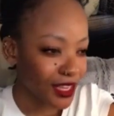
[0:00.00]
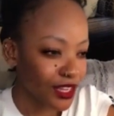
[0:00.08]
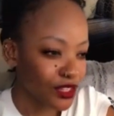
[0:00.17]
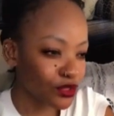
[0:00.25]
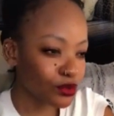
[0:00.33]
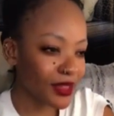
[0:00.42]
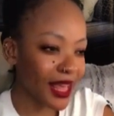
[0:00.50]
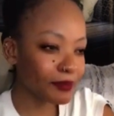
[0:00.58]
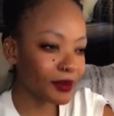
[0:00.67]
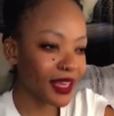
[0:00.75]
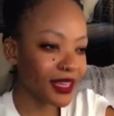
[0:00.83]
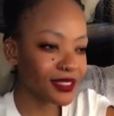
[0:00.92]
To that
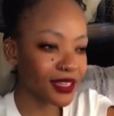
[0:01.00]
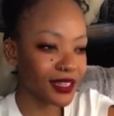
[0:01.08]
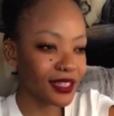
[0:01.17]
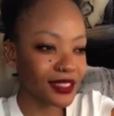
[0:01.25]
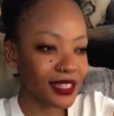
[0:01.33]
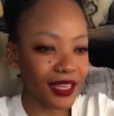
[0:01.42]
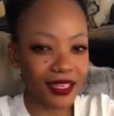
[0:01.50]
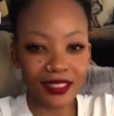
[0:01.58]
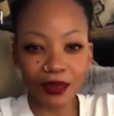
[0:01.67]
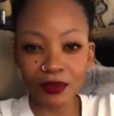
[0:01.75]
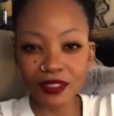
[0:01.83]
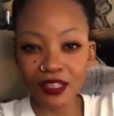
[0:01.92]
place, because I guess I
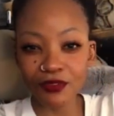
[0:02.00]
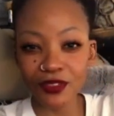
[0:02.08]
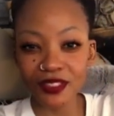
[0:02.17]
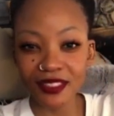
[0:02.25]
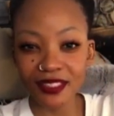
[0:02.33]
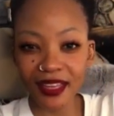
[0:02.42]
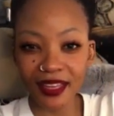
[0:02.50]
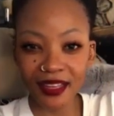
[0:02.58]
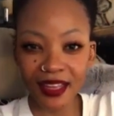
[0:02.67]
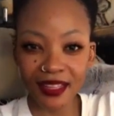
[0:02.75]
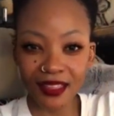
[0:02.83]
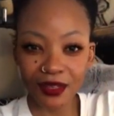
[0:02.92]
was there for the day,
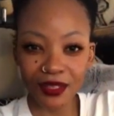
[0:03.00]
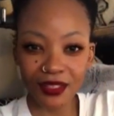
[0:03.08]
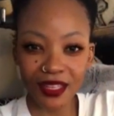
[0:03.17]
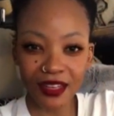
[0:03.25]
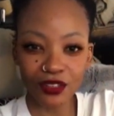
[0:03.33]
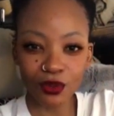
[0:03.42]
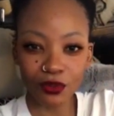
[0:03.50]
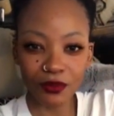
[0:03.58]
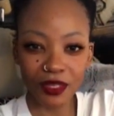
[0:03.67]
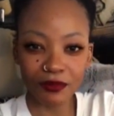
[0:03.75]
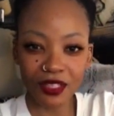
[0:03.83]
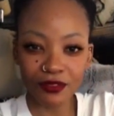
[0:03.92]
and they they told
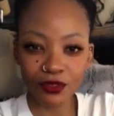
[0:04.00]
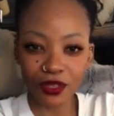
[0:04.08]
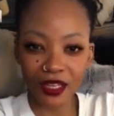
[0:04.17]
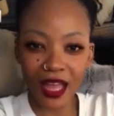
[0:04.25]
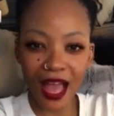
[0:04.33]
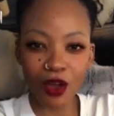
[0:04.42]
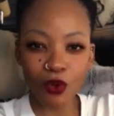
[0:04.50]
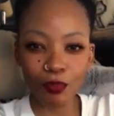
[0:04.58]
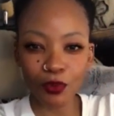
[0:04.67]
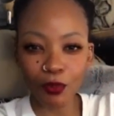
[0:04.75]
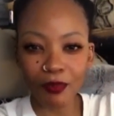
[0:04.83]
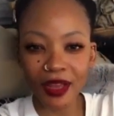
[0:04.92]
themselves, okay,
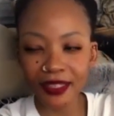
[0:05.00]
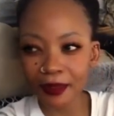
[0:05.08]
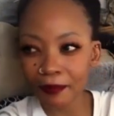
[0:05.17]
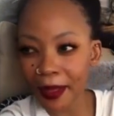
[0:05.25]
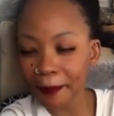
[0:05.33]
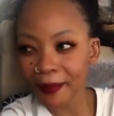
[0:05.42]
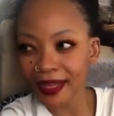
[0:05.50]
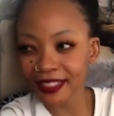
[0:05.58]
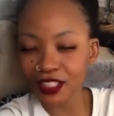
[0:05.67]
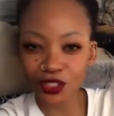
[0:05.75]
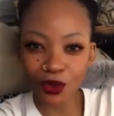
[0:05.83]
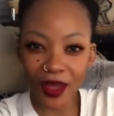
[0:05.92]

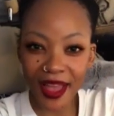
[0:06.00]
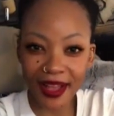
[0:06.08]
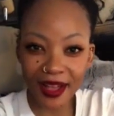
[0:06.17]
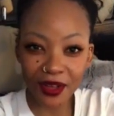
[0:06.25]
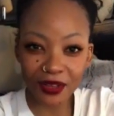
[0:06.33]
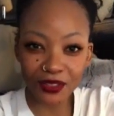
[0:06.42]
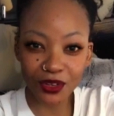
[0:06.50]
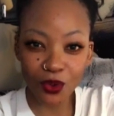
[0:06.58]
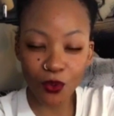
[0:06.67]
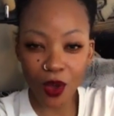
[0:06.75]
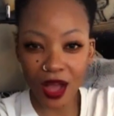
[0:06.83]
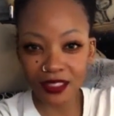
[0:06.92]
let's go hang out.
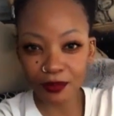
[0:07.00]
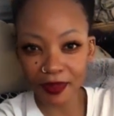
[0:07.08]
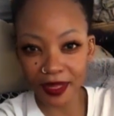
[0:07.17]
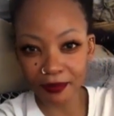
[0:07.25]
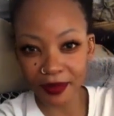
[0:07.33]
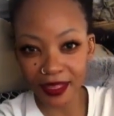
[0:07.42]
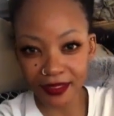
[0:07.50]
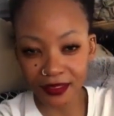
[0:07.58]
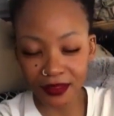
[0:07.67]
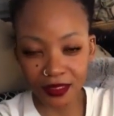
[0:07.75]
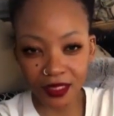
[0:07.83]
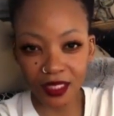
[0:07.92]

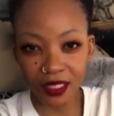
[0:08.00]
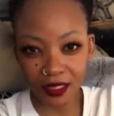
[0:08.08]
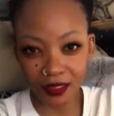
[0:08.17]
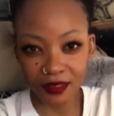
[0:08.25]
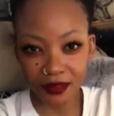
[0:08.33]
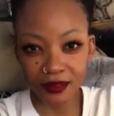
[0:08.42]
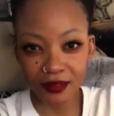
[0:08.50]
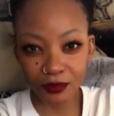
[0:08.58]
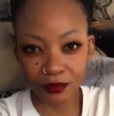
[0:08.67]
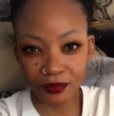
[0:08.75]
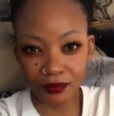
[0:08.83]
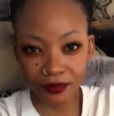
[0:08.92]
Yeah.
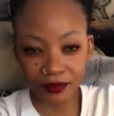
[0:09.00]
Mm.